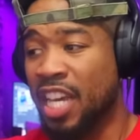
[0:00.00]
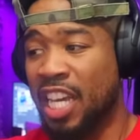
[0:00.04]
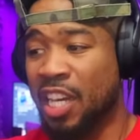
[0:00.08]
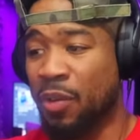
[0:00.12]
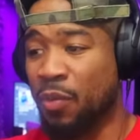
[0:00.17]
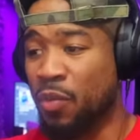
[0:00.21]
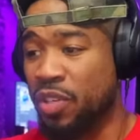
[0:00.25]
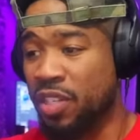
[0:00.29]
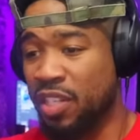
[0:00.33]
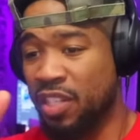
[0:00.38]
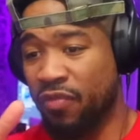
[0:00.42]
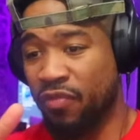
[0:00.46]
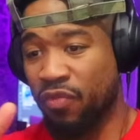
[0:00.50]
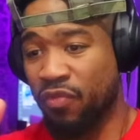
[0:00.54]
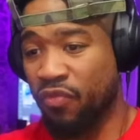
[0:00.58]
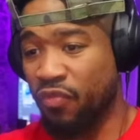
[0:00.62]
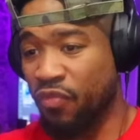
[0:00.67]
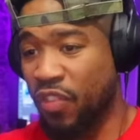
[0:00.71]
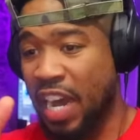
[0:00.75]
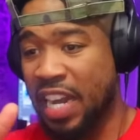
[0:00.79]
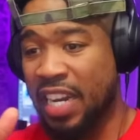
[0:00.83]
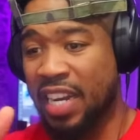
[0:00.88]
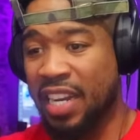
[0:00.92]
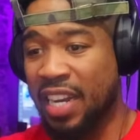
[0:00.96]
and was
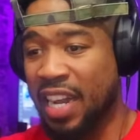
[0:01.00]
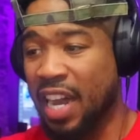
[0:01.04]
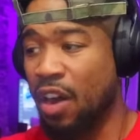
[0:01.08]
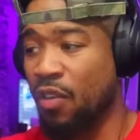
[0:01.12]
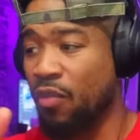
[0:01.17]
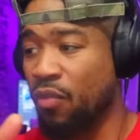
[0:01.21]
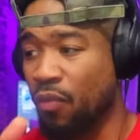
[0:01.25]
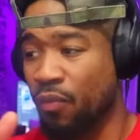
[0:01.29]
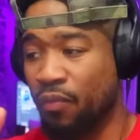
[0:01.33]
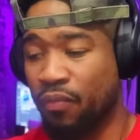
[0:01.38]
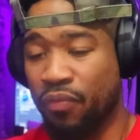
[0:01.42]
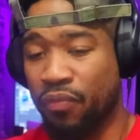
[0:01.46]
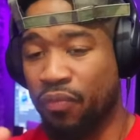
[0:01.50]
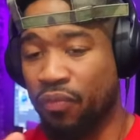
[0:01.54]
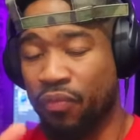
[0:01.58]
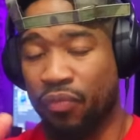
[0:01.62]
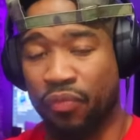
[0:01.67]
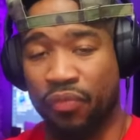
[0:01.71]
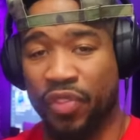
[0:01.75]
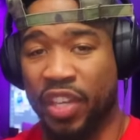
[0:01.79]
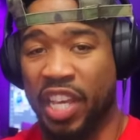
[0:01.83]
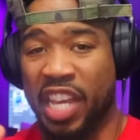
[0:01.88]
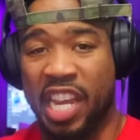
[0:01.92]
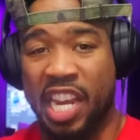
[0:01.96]
finding out
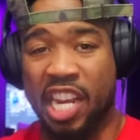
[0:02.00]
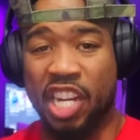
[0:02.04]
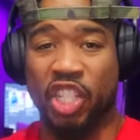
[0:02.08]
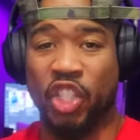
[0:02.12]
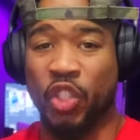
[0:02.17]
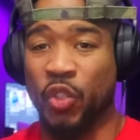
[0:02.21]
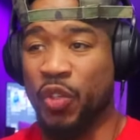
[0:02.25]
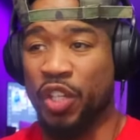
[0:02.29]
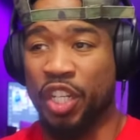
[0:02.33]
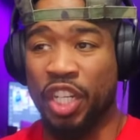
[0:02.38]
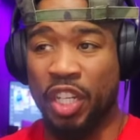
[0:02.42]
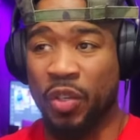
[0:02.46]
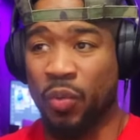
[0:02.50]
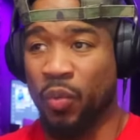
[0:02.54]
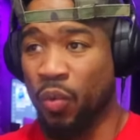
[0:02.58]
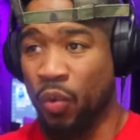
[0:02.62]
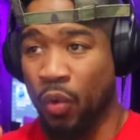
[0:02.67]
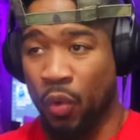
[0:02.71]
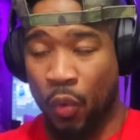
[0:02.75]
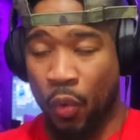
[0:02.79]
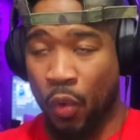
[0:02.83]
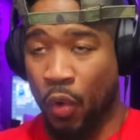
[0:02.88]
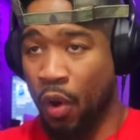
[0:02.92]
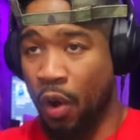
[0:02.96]
the history,
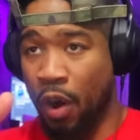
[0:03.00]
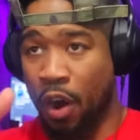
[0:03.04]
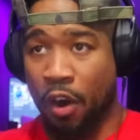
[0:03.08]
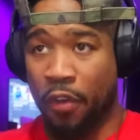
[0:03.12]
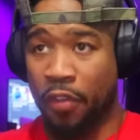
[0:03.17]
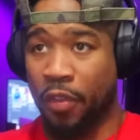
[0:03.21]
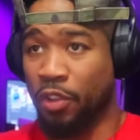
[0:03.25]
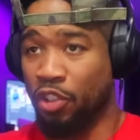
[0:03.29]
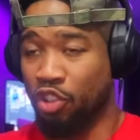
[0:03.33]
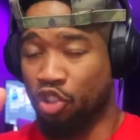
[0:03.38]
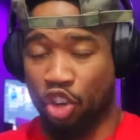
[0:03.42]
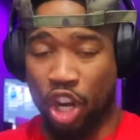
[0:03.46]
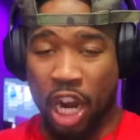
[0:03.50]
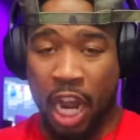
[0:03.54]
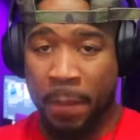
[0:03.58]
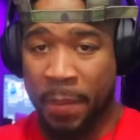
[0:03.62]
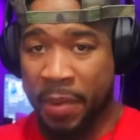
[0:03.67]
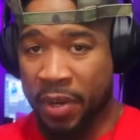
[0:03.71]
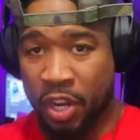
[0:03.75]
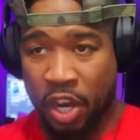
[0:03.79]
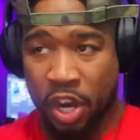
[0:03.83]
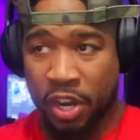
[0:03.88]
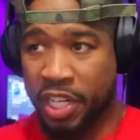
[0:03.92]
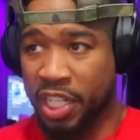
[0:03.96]
all the
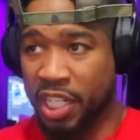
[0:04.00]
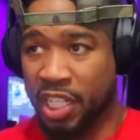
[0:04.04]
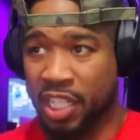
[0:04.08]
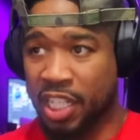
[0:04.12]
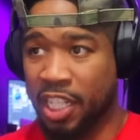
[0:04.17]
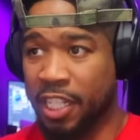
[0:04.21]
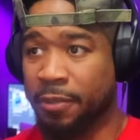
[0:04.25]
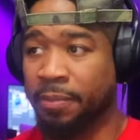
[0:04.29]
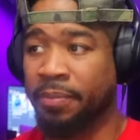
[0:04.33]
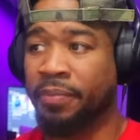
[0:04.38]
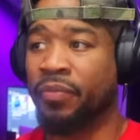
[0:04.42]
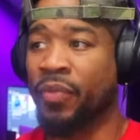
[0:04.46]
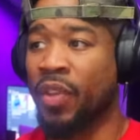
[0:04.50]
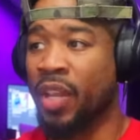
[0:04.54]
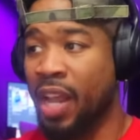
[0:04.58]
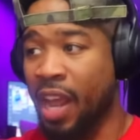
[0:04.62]
drama and all this shit.